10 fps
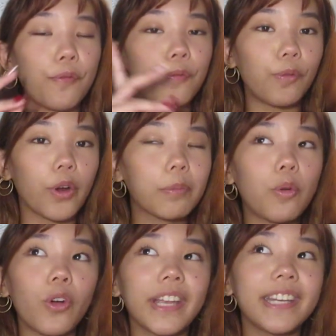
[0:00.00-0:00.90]

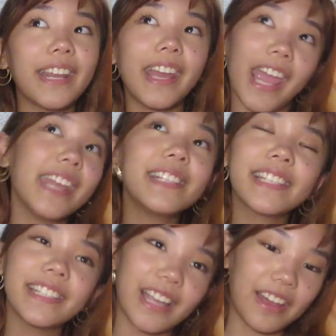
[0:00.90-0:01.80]

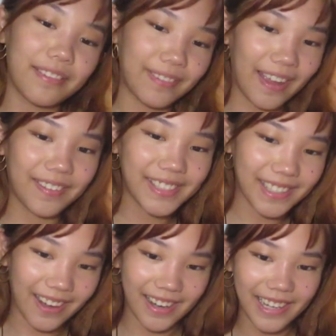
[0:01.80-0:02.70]
4.8 out of 5
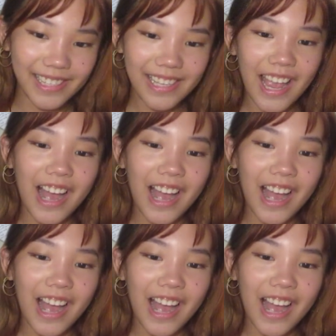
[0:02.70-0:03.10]
stars.